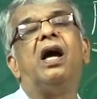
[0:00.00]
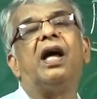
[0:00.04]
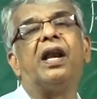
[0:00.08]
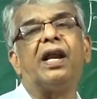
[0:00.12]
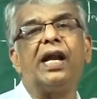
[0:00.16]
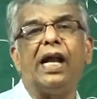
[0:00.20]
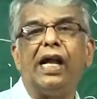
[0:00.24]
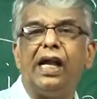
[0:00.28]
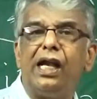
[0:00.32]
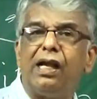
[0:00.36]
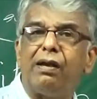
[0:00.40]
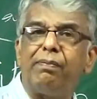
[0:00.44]

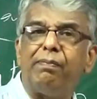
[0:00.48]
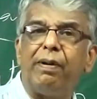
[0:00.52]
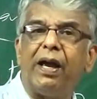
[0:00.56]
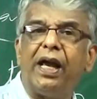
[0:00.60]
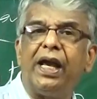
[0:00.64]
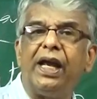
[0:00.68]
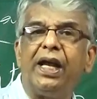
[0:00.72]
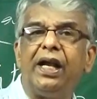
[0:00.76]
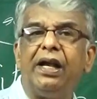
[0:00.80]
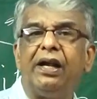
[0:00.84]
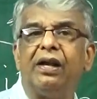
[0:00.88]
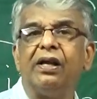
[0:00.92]
Rent
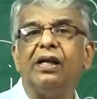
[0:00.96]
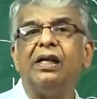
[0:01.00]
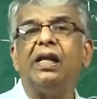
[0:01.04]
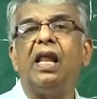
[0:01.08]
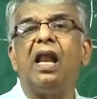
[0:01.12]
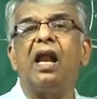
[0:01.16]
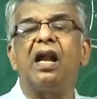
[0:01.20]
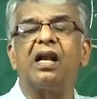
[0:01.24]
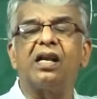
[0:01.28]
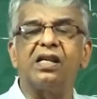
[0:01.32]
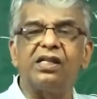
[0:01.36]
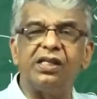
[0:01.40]
paid,
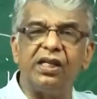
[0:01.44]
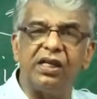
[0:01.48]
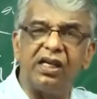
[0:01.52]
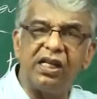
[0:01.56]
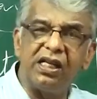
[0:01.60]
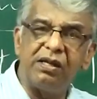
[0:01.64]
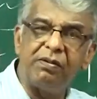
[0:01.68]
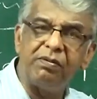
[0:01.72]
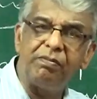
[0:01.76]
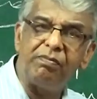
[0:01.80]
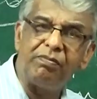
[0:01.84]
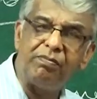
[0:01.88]

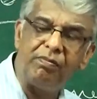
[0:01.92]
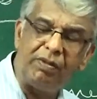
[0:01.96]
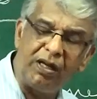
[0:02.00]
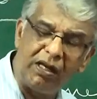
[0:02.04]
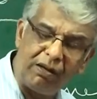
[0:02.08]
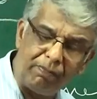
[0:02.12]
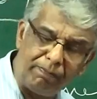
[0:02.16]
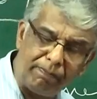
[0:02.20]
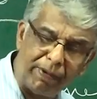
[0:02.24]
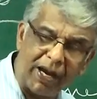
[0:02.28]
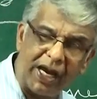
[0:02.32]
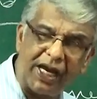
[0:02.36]
electricity
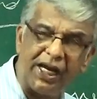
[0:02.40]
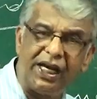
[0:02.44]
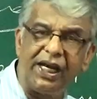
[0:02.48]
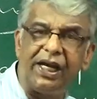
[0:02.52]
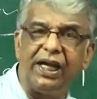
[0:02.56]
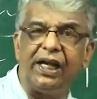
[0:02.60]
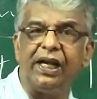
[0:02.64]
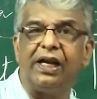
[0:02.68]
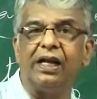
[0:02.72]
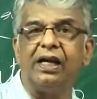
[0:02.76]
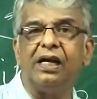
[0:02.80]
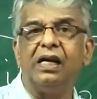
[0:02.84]
bill
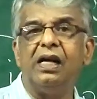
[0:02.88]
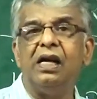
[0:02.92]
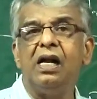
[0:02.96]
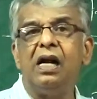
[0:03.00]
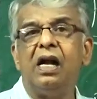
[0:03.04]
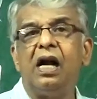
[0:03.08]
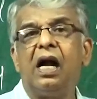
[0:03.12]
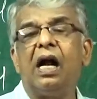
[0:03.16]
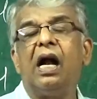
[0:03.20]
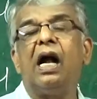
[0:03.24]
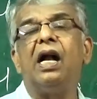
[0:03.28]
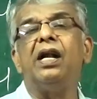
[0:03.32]
paid,
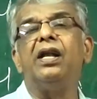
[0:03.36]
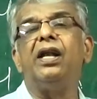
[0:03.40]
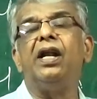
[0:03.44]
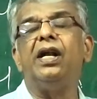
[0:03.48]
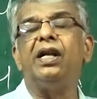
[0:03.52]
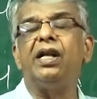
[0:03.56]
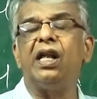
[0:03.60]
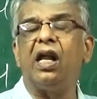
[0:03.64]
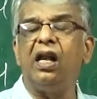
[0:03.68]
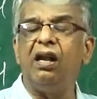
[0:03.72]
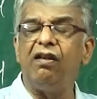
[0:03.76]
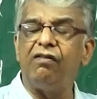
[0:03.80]
and
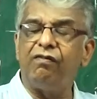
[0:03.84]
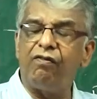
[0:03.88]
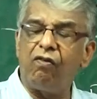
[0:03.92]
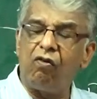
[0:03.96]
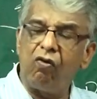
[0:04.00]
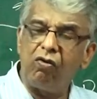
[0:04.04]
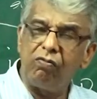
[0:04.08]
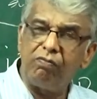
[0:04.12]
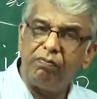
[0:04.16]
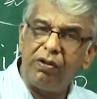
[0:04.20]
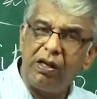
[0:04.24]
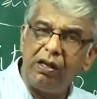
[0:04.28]
then
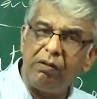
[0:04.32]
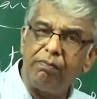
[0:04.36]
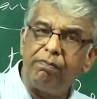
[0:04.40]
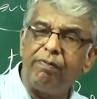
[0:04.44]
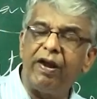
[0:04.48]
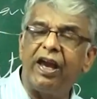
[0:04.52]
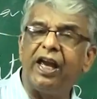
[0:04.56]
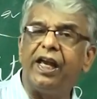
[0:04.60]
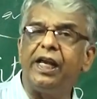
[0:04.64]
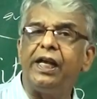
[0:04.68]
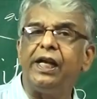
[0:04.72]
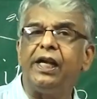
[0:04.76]
telephone bill
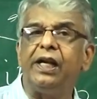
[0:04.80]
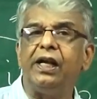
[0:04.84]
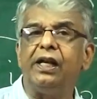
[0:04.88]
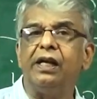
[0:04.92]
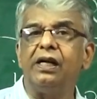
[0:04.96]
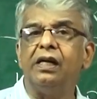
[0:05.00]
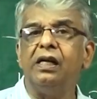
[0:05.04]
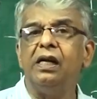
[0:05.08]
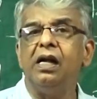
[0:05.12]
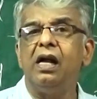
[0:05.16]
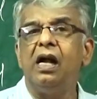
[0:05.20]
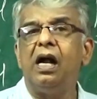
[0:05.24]
paid,
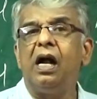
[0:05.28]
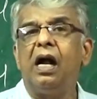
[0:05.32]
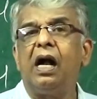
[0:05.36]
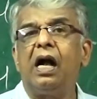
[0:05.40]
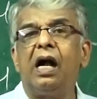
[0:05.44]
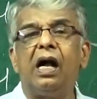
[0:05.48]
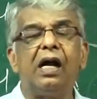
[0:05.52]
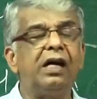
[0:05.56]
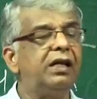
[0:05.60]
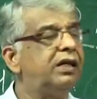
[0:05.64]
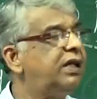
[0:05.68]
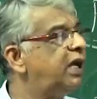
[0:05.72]

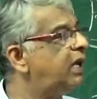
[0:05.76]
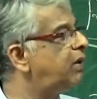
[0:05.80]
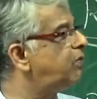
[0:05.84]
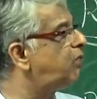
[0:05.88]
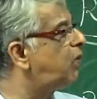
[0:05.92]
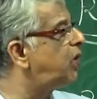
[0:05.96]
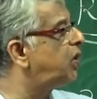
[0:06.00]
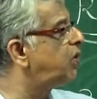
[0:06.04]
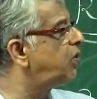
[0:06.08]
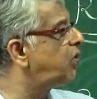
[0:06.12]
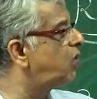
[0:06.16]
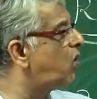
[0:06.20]
and then
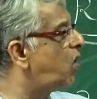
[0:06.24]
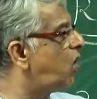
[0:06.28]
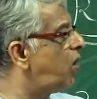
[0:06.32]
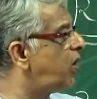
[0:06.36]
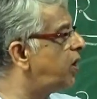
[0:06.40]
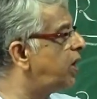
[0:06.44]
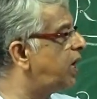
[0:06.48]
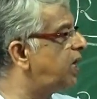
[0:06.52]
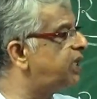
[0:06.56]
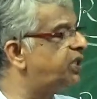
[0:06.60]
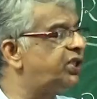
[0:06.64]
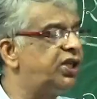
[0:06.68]
what you call
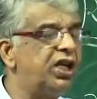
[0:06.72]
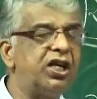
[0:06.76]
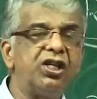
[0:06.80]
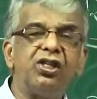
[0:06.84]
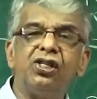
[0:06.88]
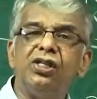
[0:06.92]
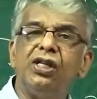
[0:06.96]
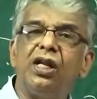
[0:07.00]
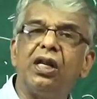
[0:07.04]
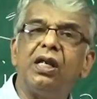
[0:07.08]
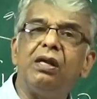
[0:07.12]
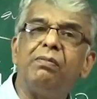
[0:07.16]
it as
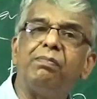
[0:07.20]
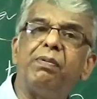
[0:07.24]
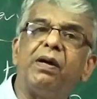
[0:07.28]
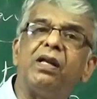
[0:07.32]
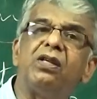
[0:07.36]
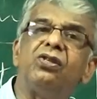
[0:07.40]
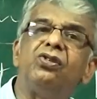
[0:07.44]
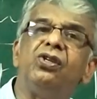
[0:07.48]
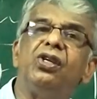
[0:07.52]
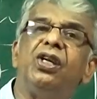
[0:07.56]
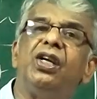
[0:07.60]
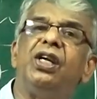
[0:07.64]
stationery
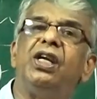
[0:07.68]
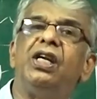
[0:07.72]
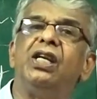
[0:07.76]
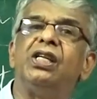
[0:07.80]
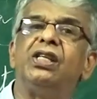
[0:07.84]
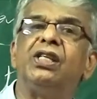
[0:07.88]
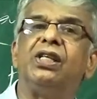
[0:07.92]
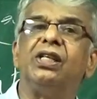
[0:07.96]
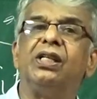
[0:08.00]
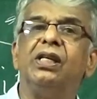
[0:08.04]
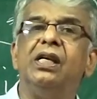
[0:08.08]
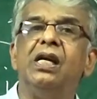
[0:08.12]

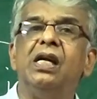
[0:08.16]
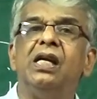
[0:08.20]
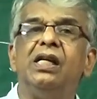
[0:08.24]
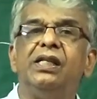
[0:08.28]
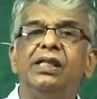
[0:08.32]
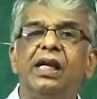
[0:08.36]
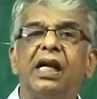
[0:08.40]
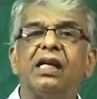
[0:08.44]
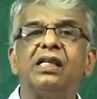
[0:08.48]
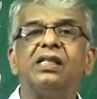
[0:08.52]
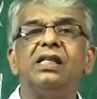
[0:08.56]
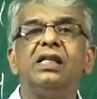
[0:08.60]
purchased,
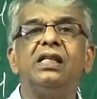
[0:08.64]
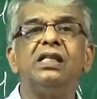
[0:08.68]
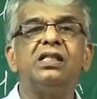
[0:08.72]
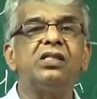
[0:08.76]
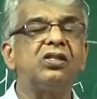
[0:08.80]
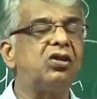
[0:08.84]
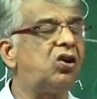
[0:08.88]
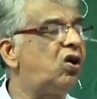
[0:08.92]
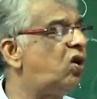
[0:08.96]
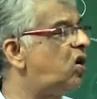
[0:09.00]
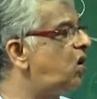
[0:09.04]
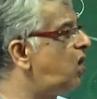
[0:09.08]

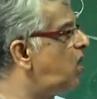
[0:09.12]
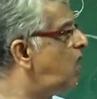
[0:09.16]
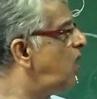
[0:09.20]
etc.